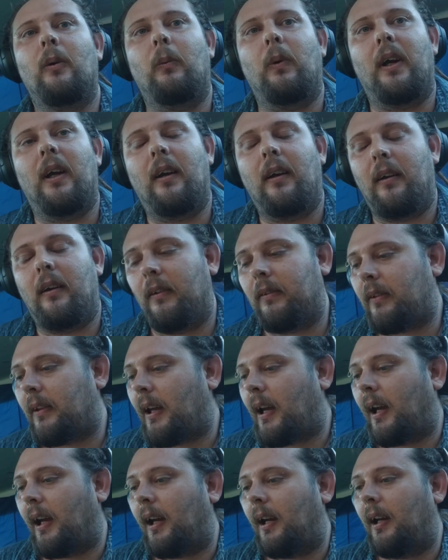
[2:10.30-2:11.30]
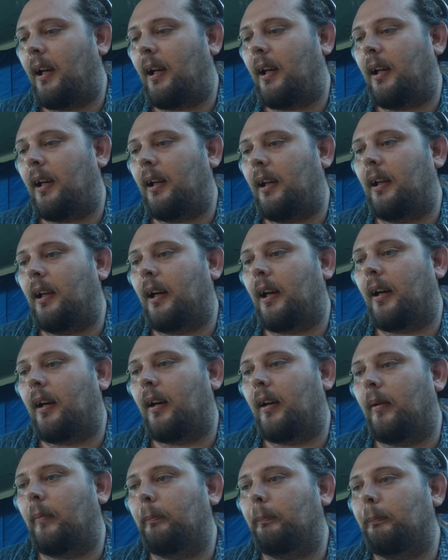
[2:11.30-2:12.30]
with a
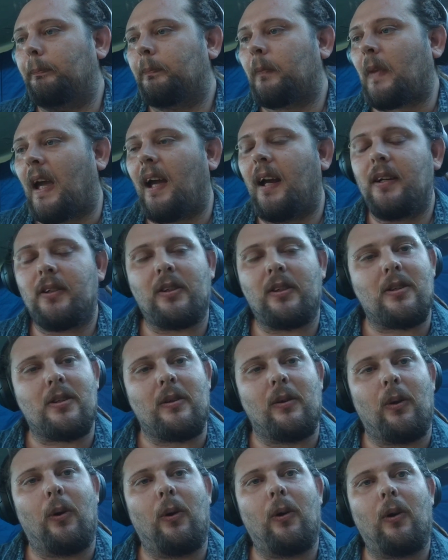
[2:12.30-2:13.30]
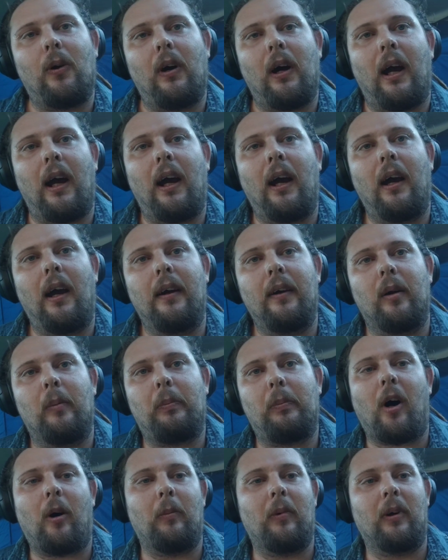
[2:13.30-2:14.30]
Asian slaw and
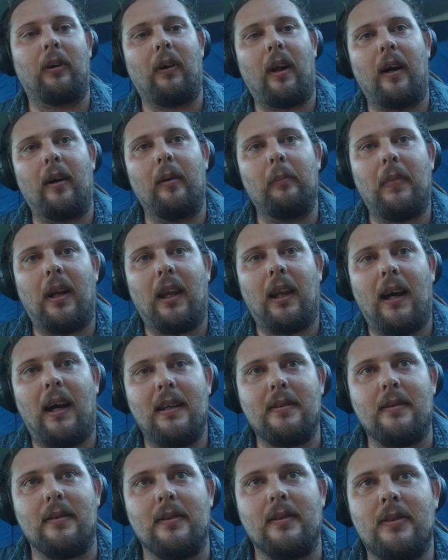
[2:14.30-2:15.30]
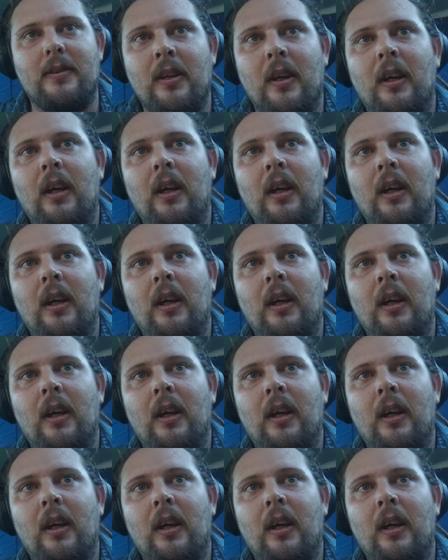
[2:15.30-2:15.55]
a pomegranate molasses.